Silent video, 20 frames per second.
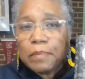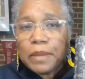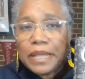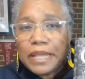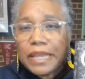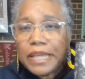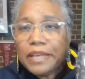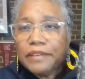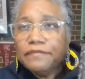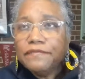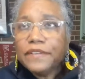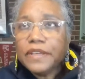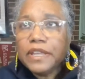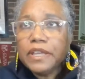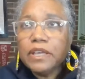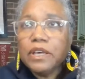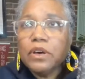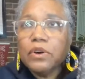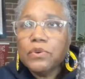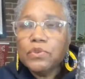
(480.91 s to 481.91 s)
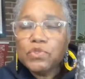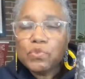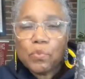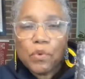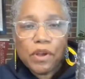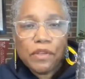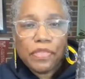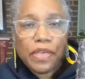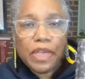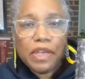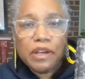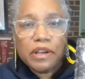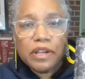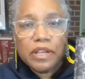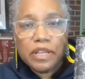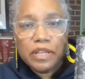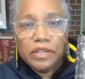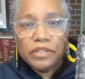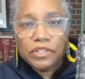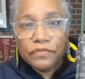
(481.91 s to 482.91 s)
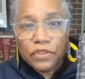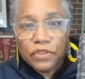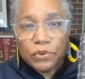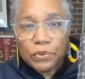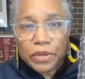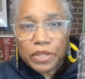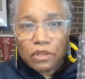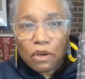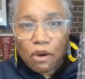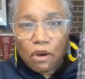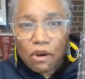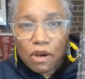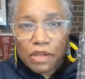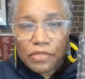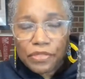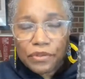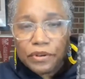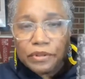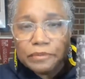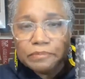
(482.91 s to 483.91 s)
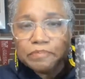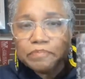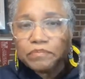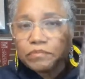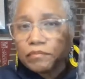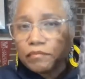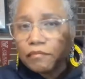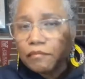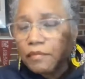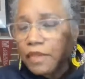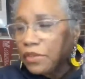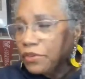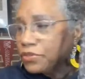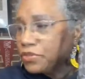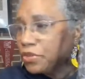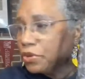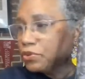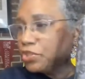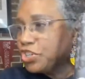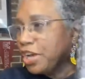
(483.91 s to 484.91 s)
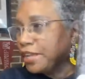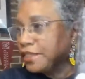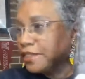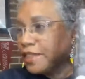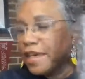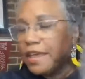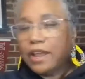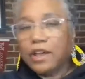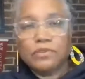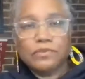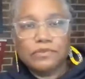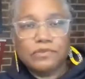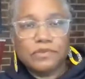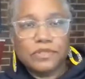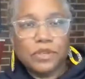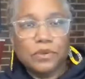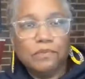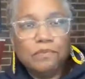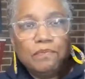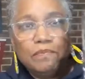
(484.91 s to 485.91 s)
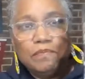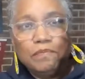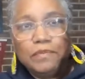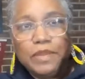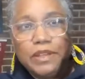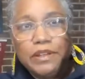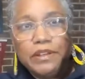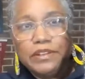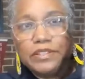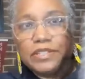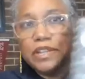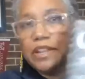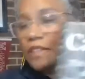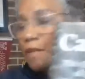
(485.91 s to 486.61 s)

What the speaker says: plenty of videos where they are interviewing the author. So check that out. So here's